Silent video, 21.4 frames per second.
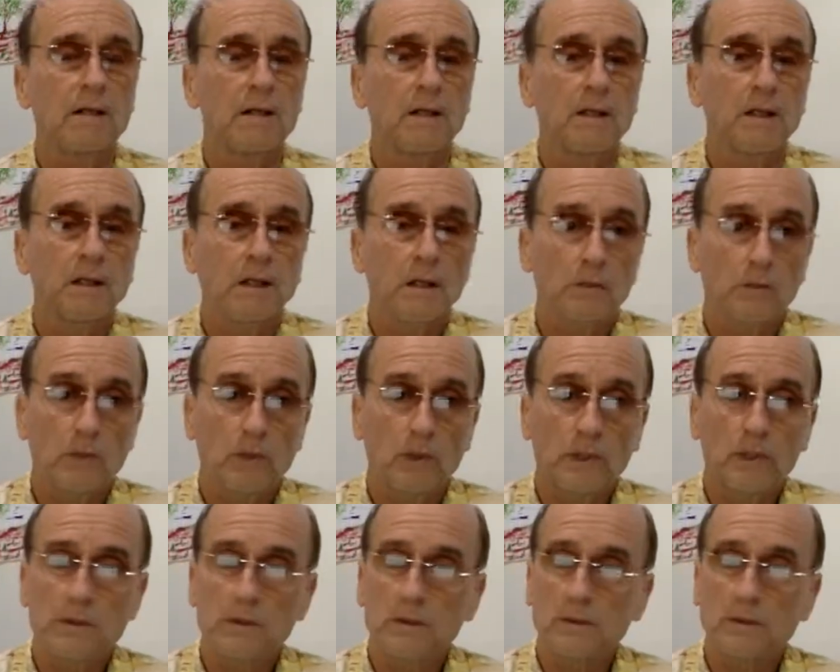And it
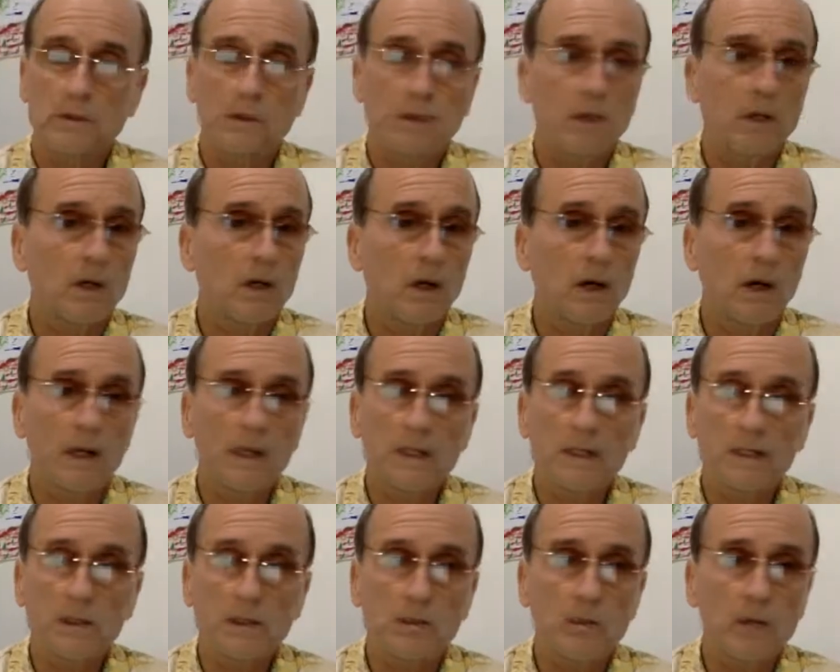was hard
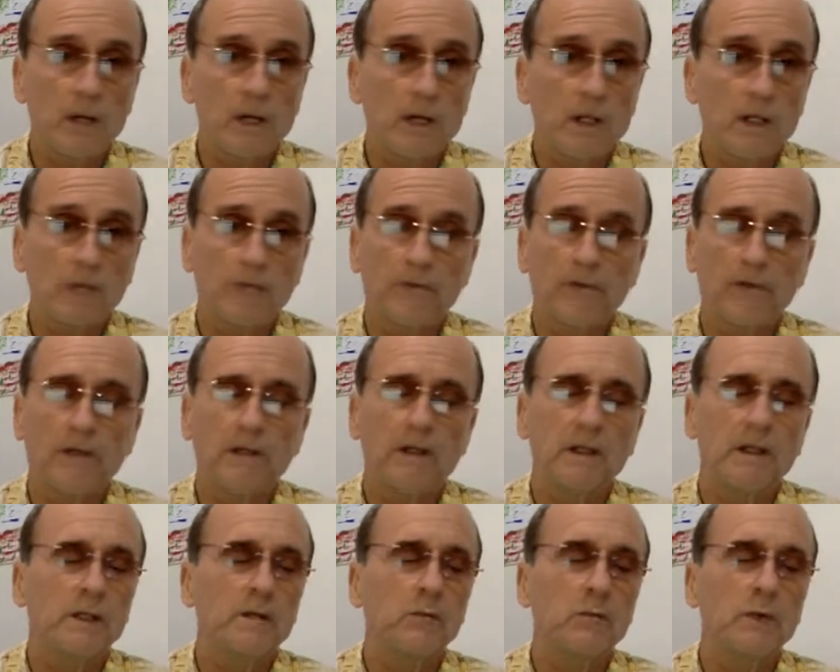as a rock. I found
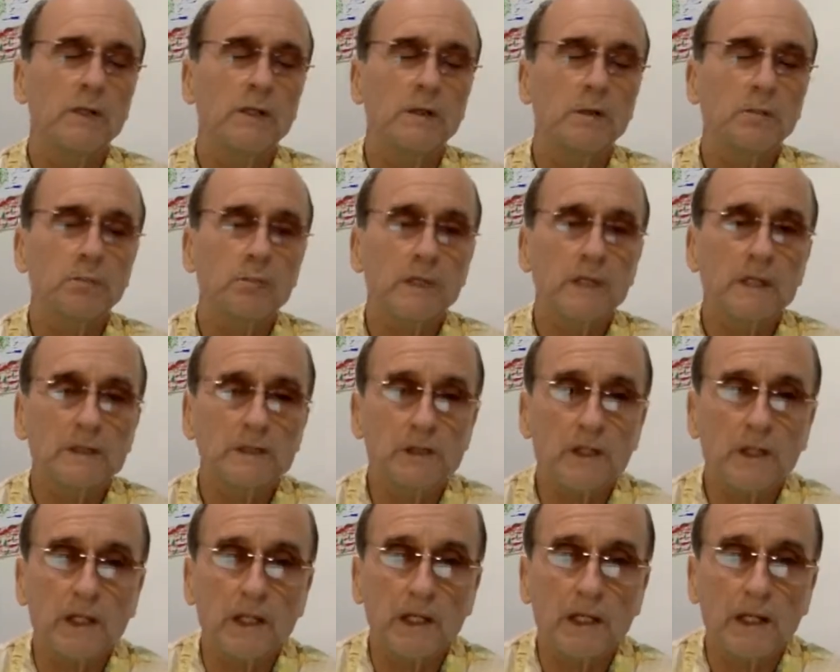it, and when you press
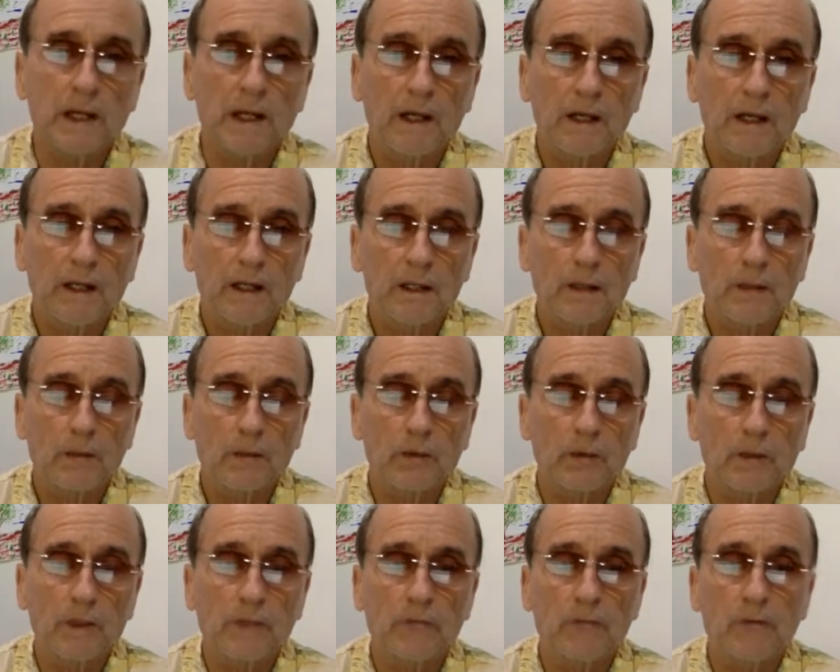on it, it will
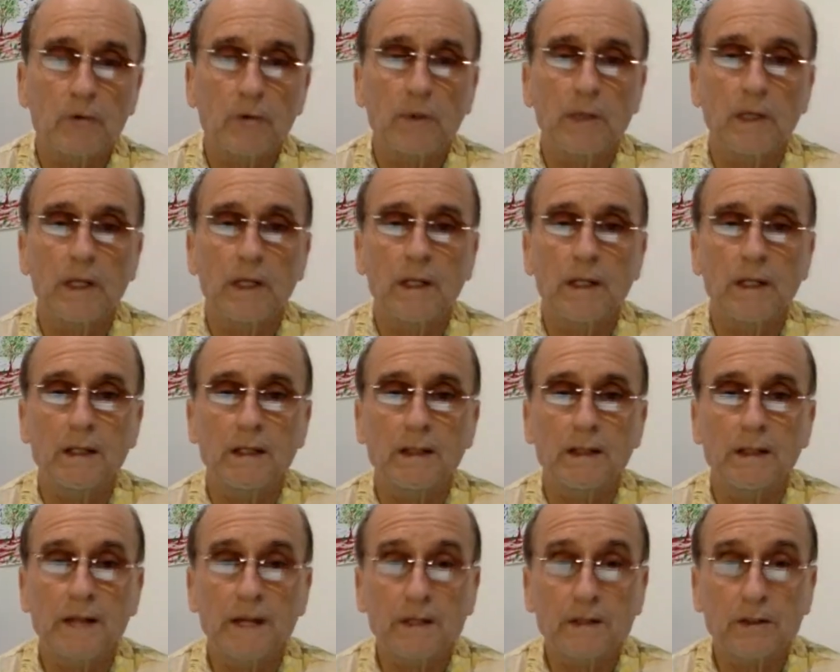give you an
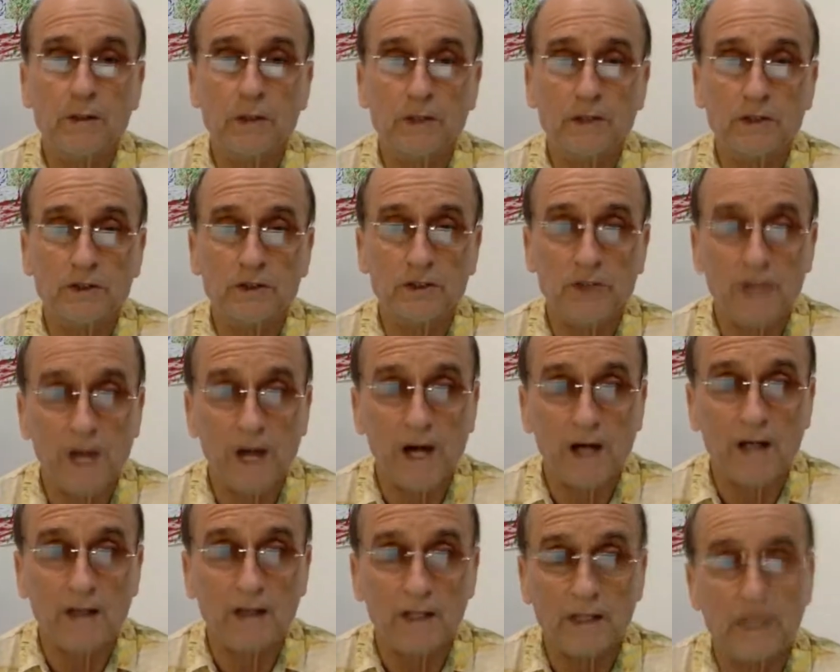electric
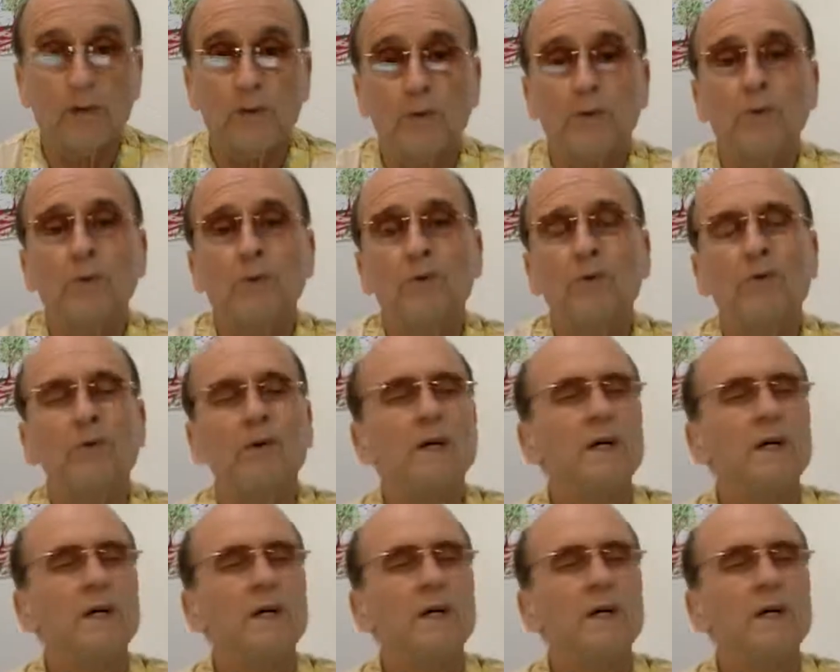shock, like, oh.